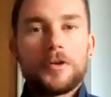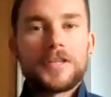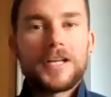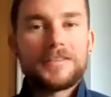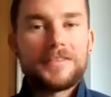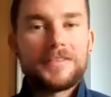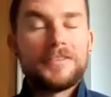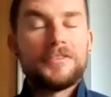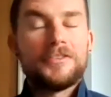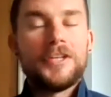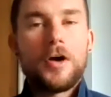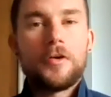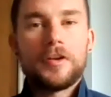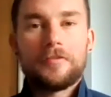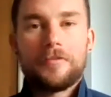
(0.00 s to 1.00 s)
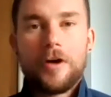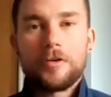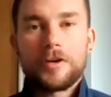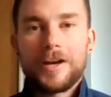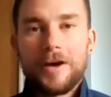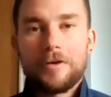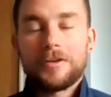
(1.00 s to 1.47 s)
that the only
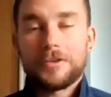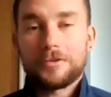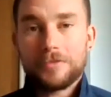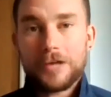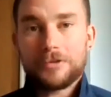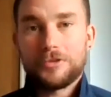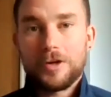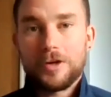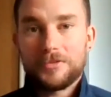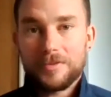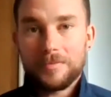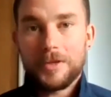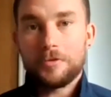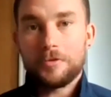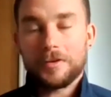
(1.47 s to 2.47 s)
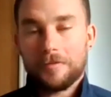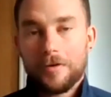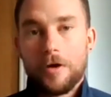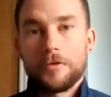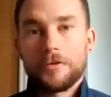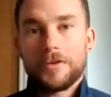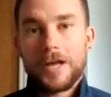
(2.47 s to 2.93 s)
phone allowed in the dressing room is the music
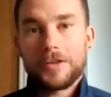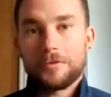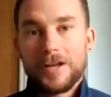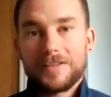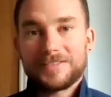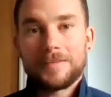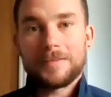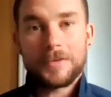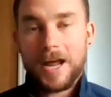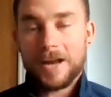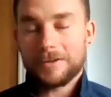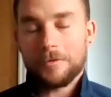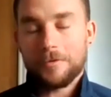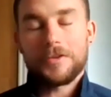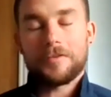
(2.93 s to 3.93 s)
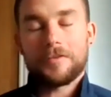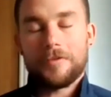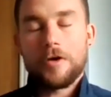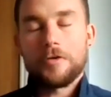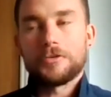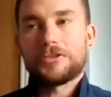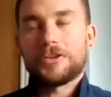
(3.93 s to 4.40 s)
phone, and the rest of them can't have their
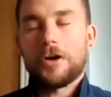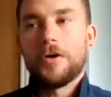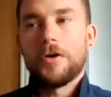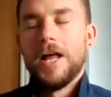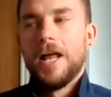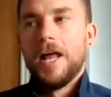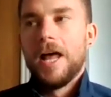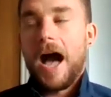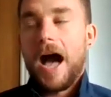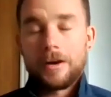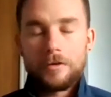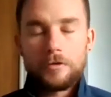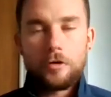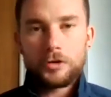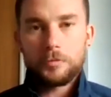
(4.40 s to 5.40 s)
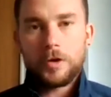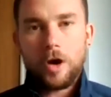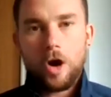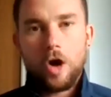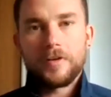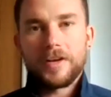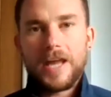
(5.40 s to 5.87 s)
phone. So, and of course with
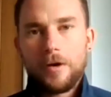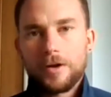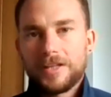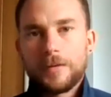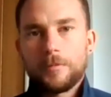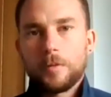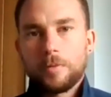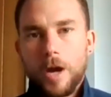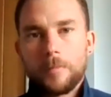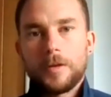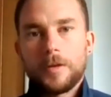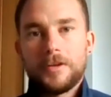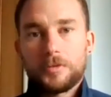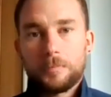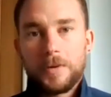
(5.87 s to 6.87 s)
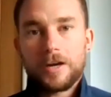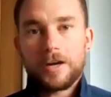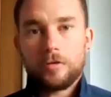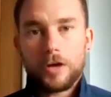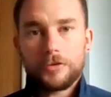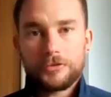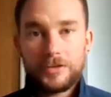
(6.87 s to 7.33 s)
COVID now, I think we'll probably be split
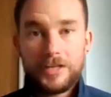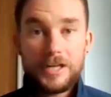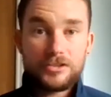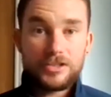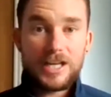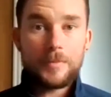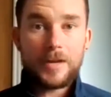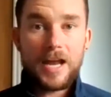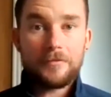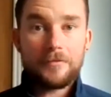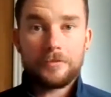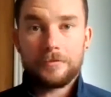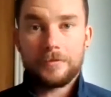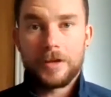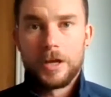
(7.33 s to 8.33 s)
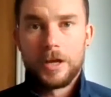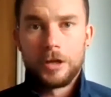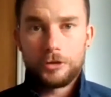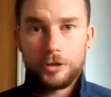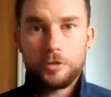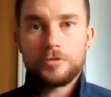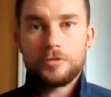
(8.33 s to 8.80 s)
across. Each team will have
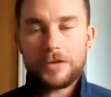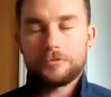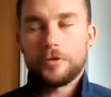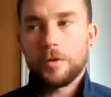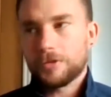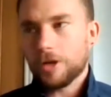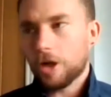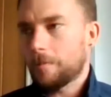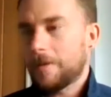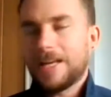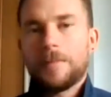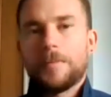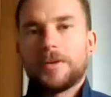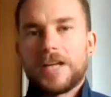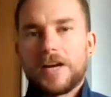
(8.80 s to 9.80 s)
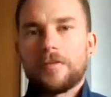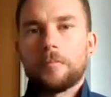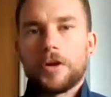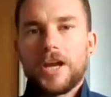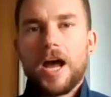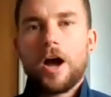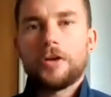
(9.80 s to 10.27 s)
2 dressing rooms, so it'll be a little bit different.
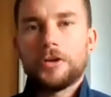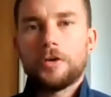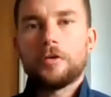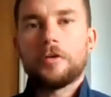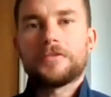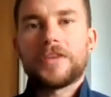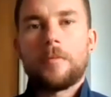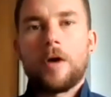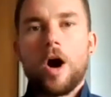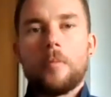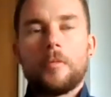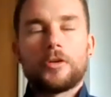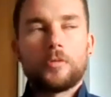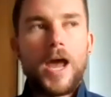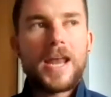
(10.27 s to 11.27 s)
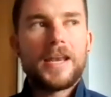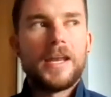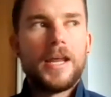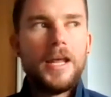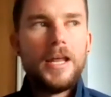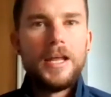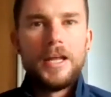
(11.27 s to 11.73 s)
But yeah, I do love that moment when
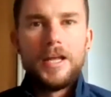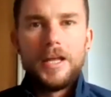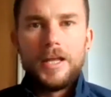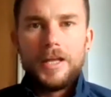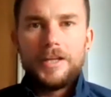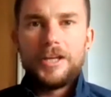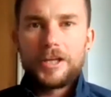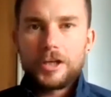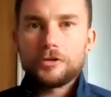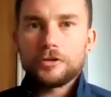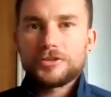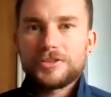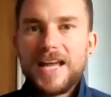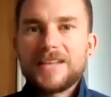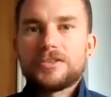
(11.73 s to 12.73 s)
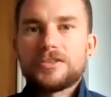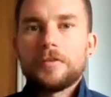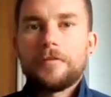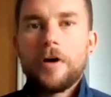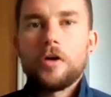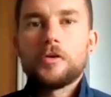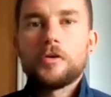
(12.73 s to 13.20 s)
you can just sense the
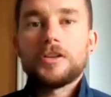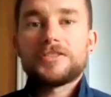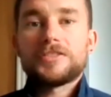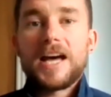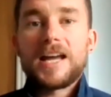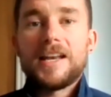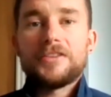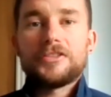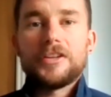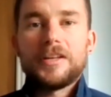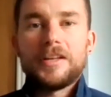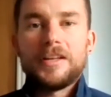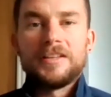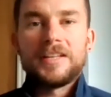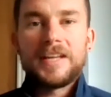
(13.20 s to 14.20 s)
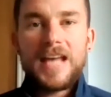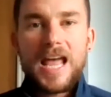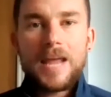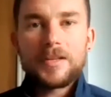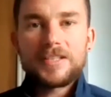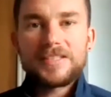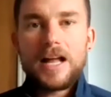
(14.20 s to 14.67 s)
focus. And listen, the
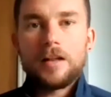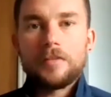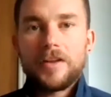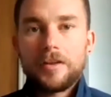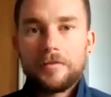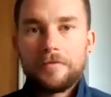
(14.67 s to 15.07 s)
game itself and the